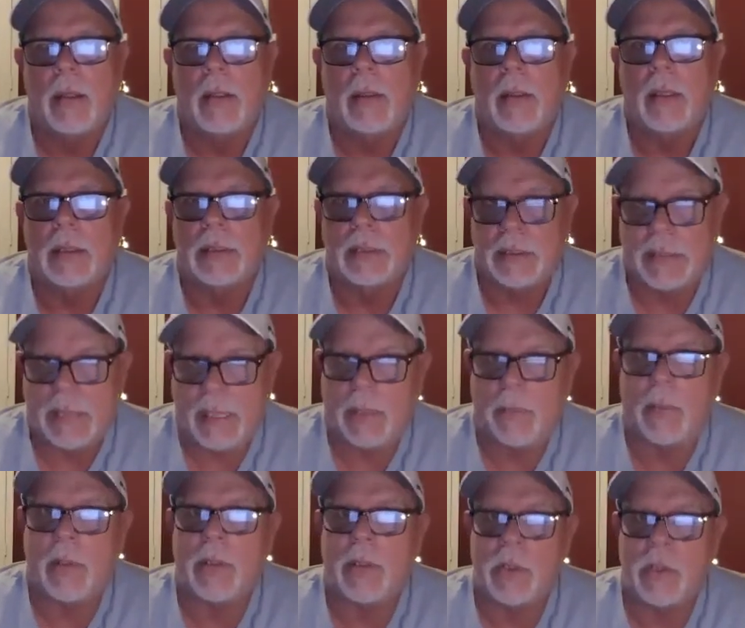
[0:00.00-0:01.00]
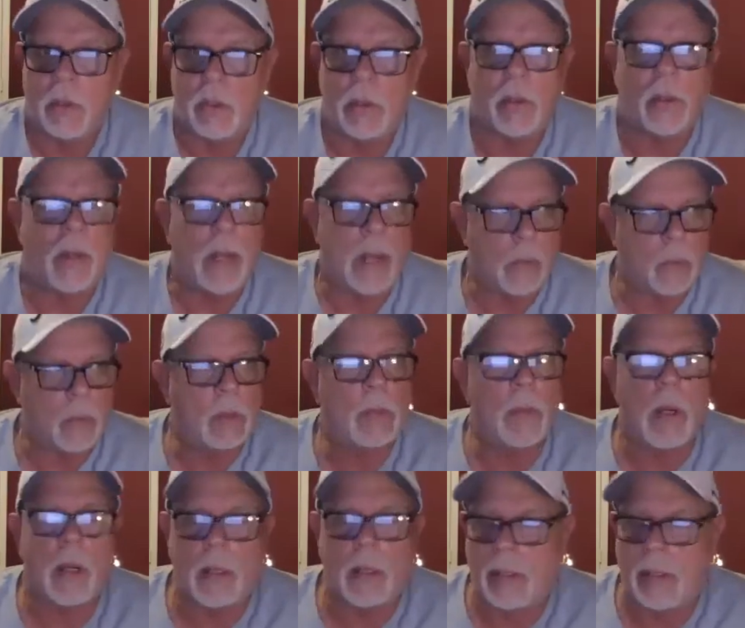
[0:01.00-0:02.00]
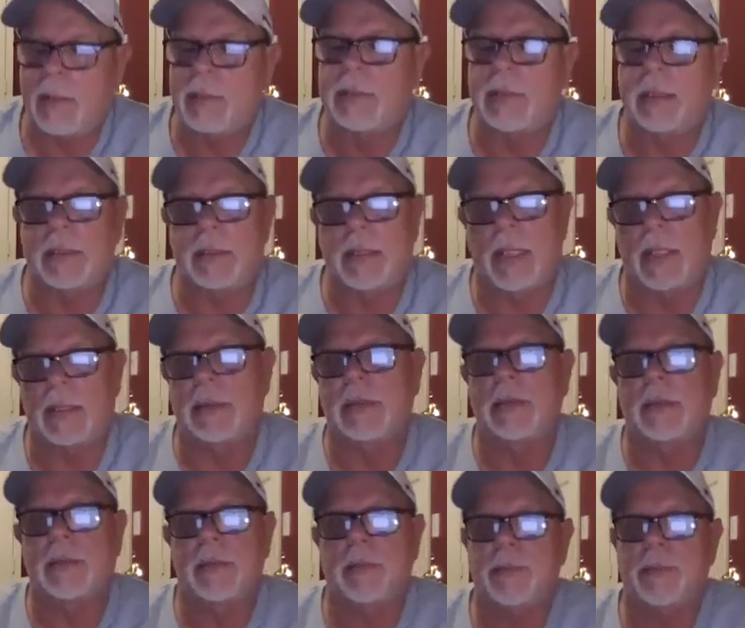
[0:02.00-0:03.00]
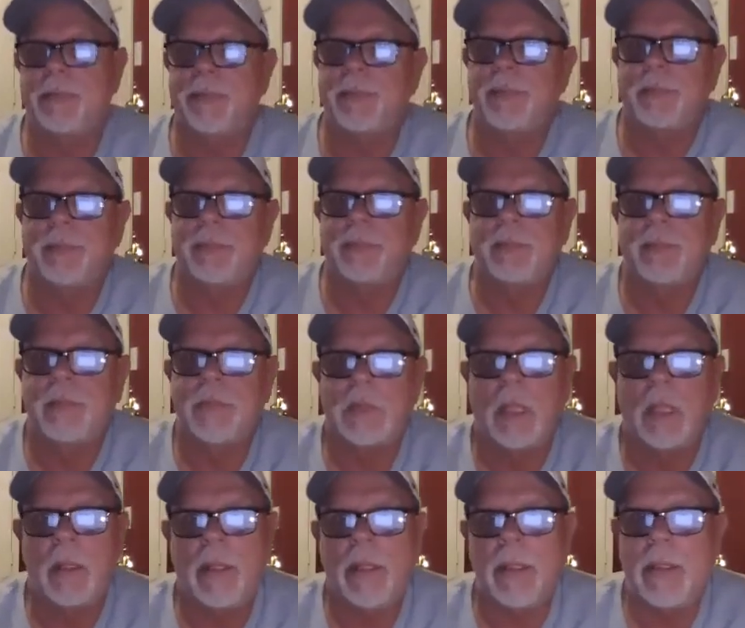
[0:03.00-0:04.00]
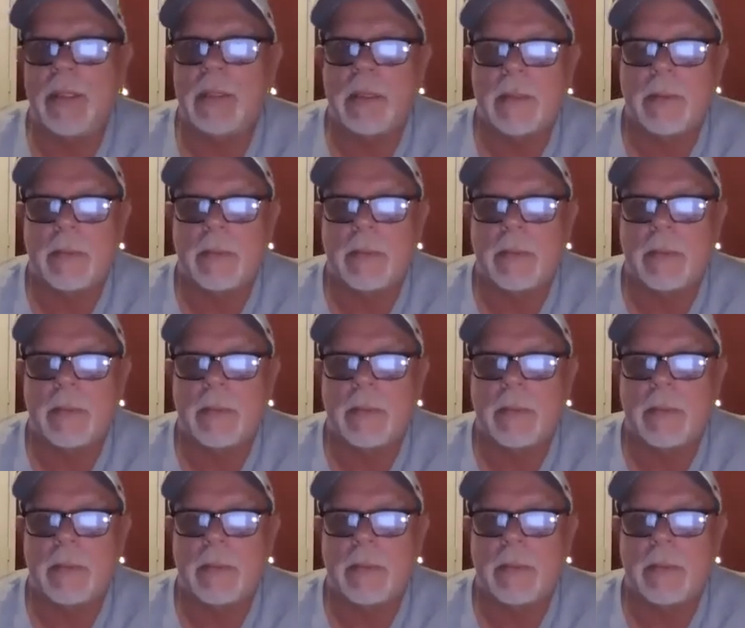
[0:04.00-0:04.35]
The secret to your network marketing success. That's all it is.